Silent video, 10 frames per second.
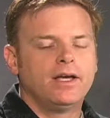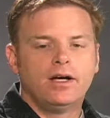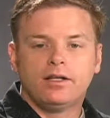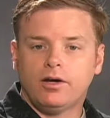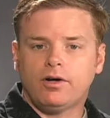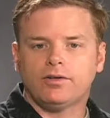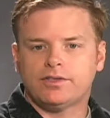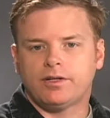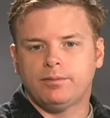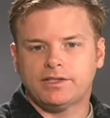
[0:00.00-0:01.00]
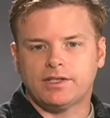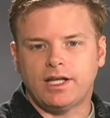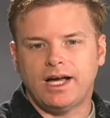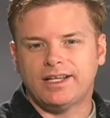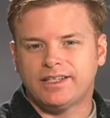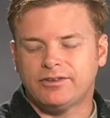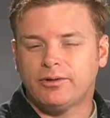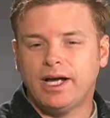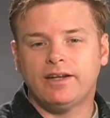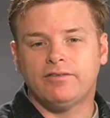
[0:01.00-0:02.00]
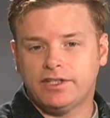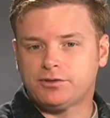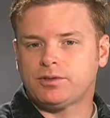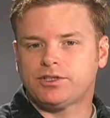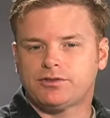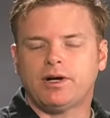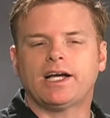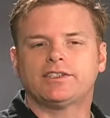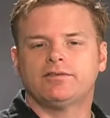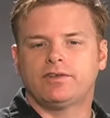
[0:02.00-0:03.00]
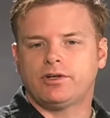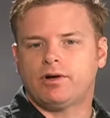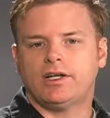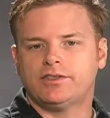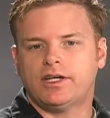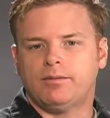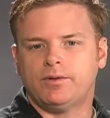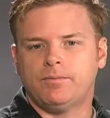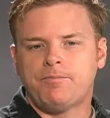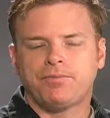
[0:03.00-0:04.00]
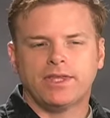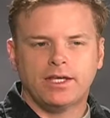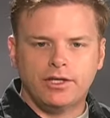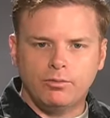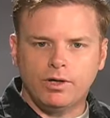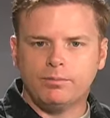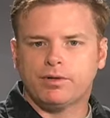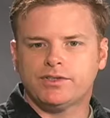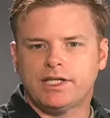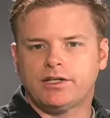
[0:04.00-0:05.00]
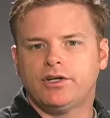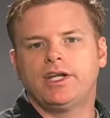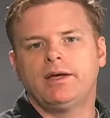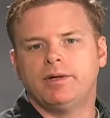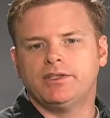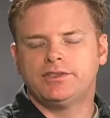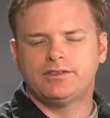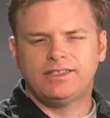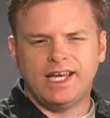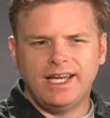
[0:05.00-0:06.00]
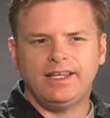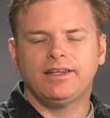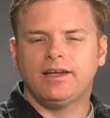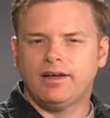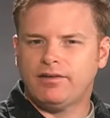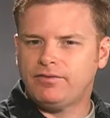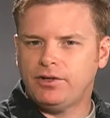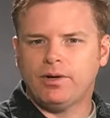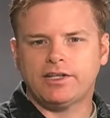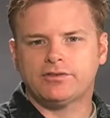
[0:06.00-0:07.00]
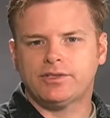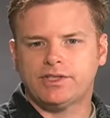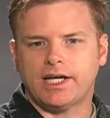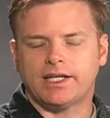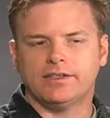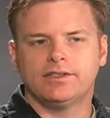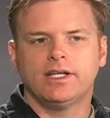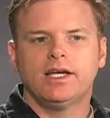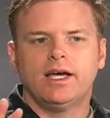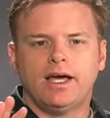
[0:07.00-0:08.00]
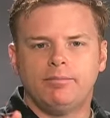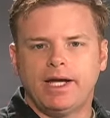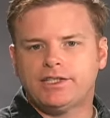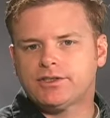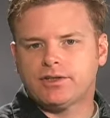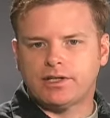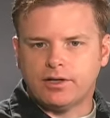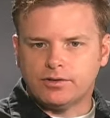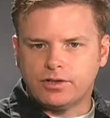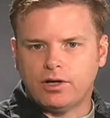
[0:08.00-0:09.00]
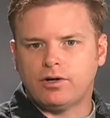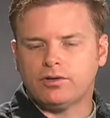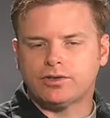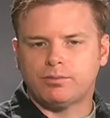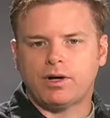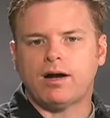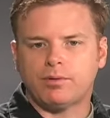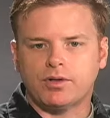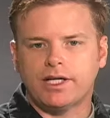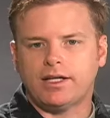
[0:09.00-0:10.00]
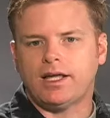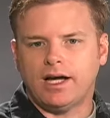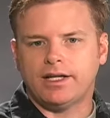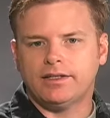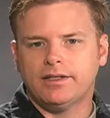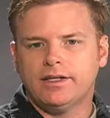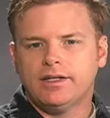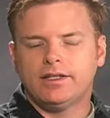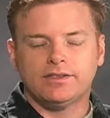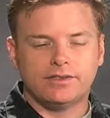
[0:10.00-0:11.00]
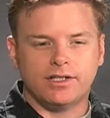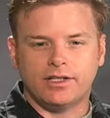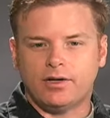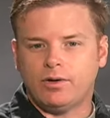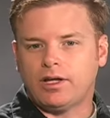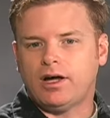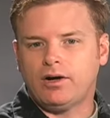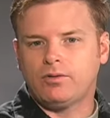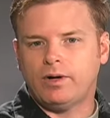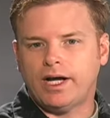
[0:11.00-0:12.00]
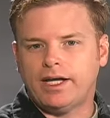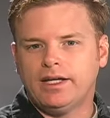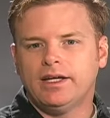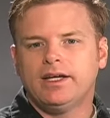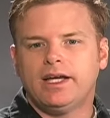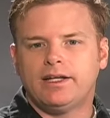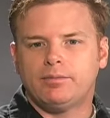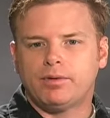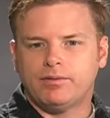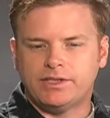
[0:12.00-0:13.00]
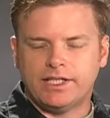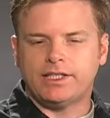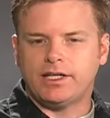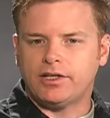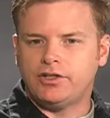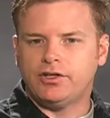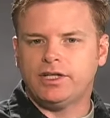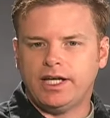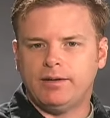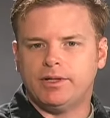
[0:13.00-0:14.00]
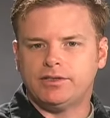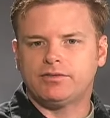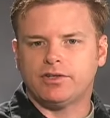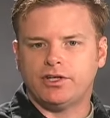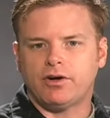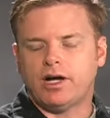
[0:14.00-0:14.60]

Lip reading: Logos that are misaligned can create a visual distraction for your ensemble. You want to present a good image. Take a few extra seconds and make sure that those logos are properly aligned. This is going to go a long way into presenting a good image for your